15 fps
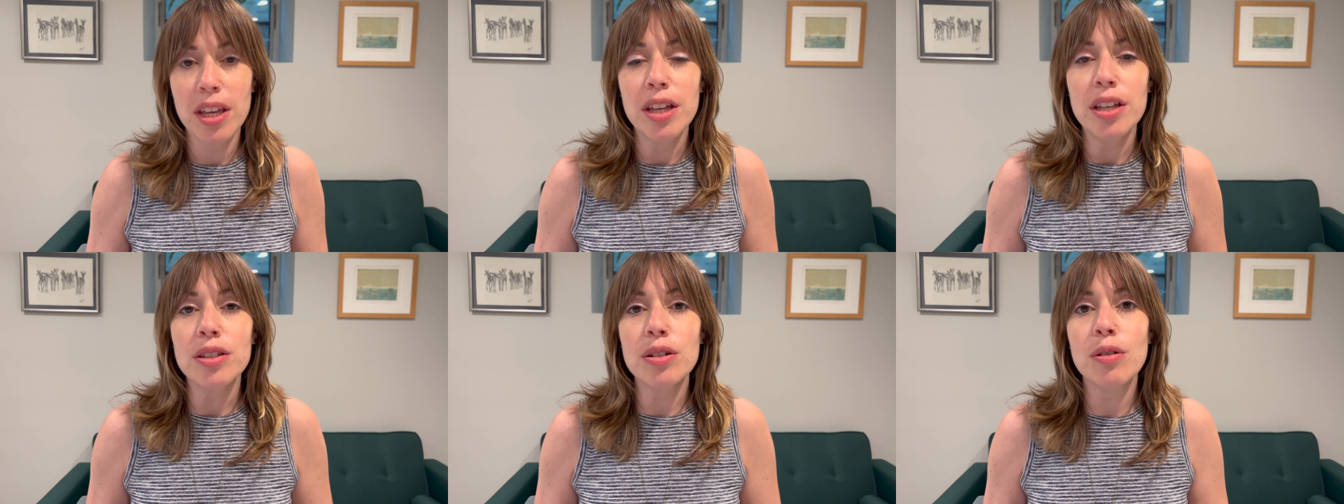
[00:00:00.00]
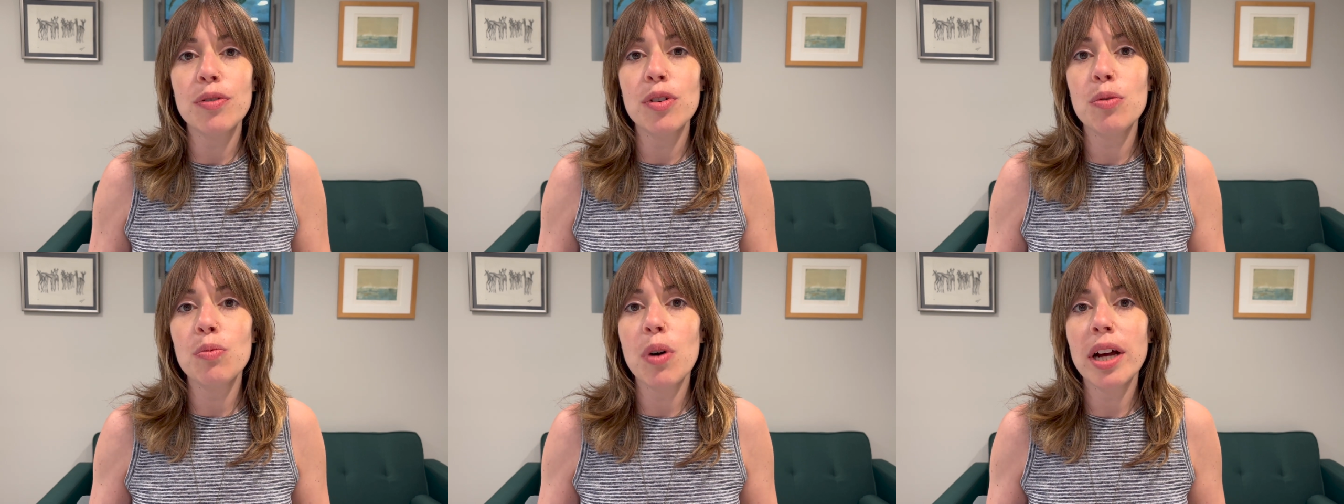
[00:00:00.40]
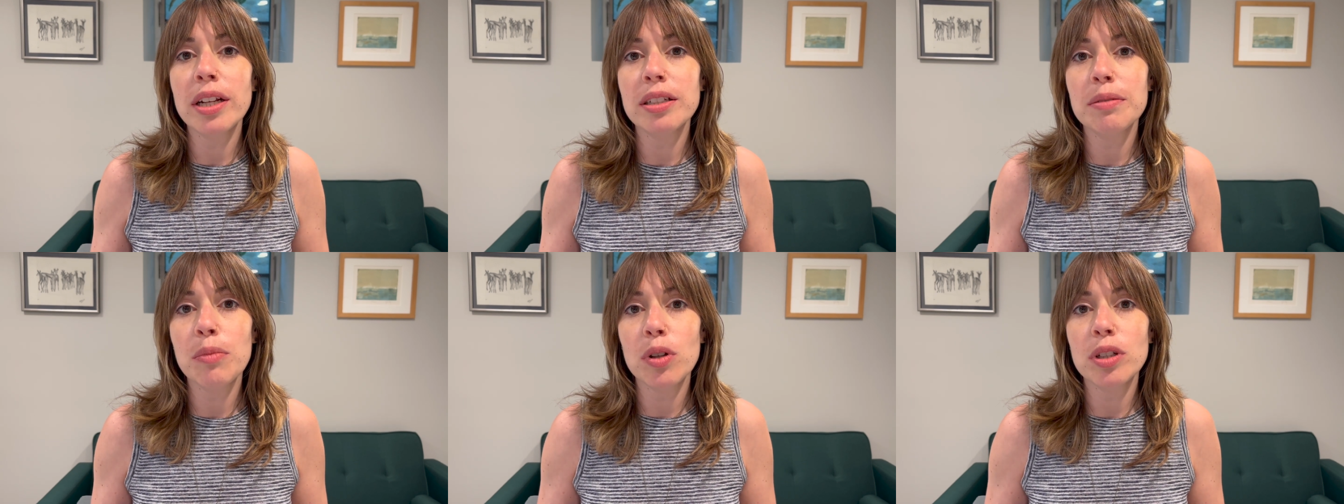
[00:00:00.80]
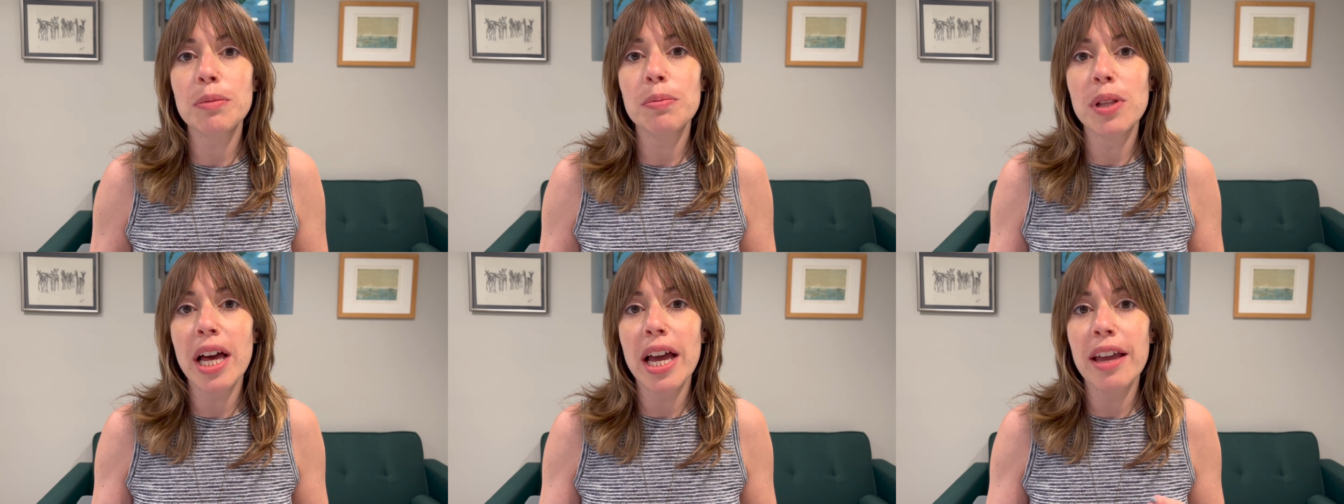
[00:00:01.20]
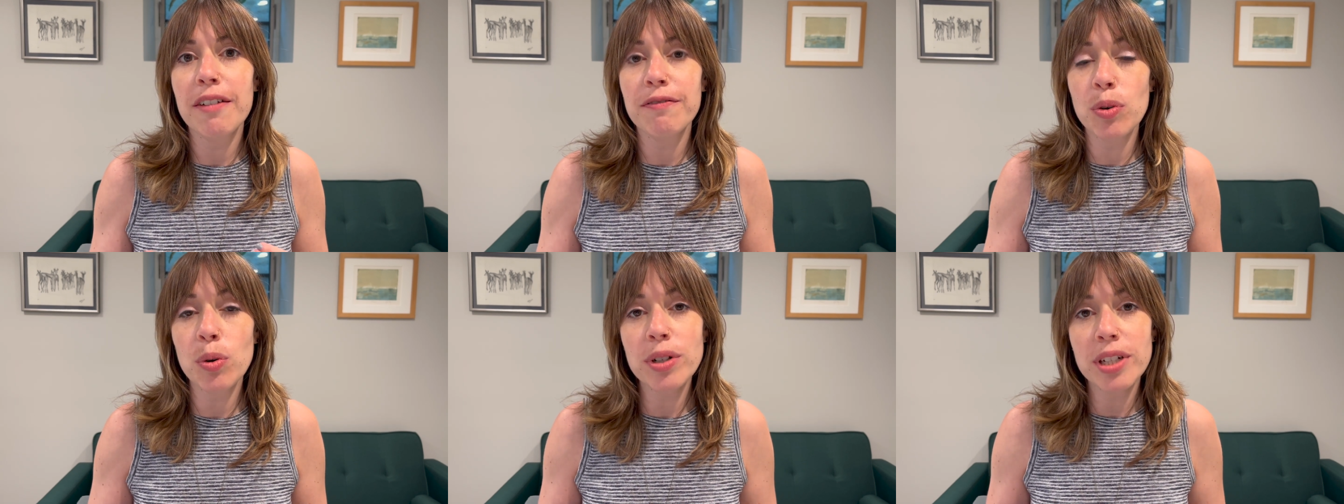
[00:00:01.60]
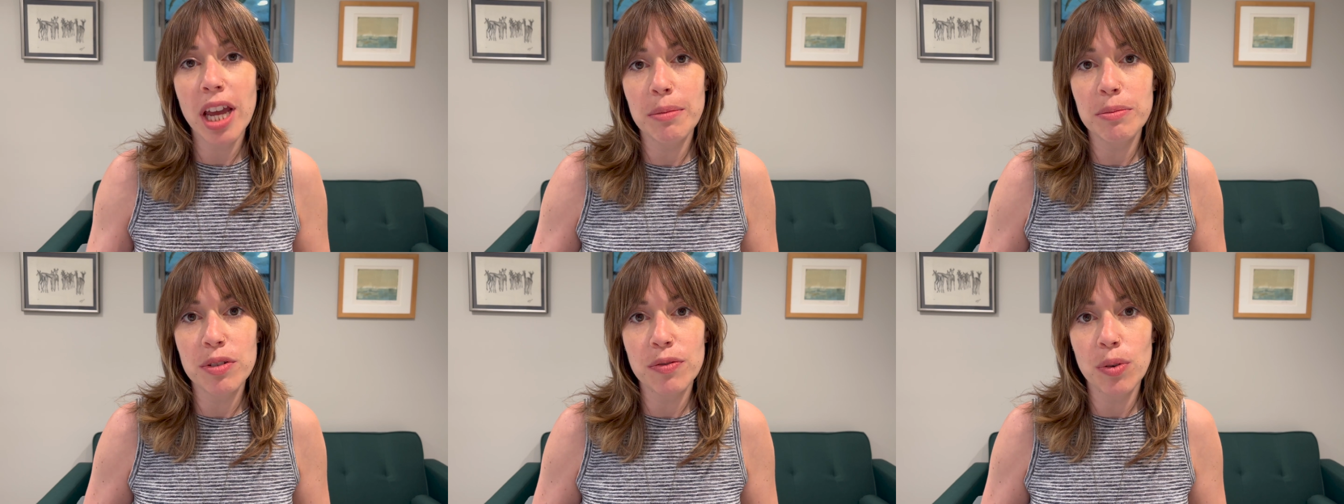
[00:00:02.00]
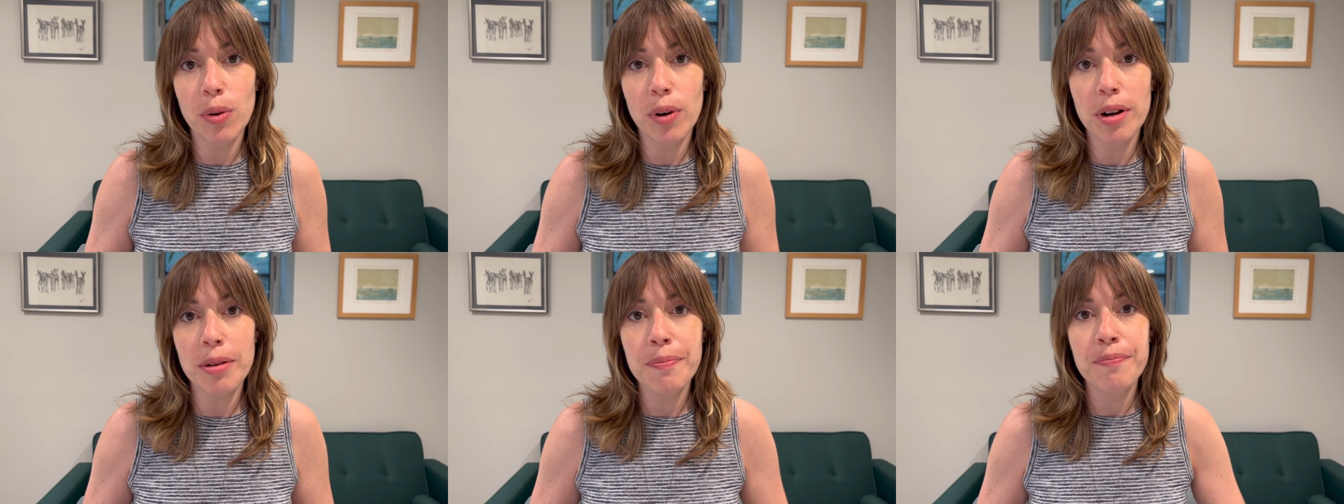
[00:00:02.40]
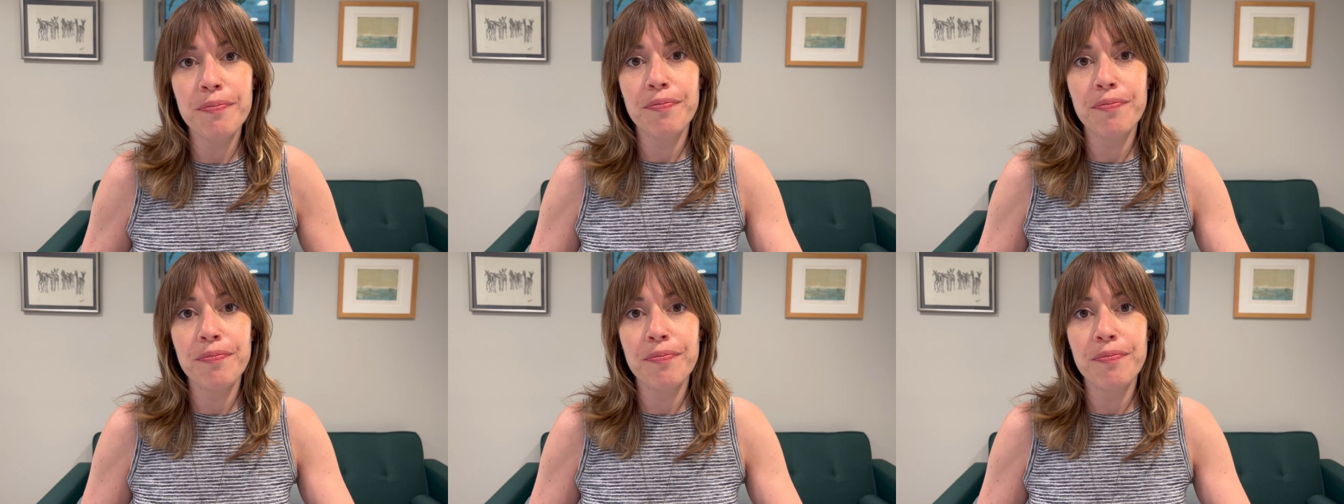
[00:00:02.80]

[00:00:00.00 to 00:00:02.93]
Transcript: So if you want to multiply 4 times 4,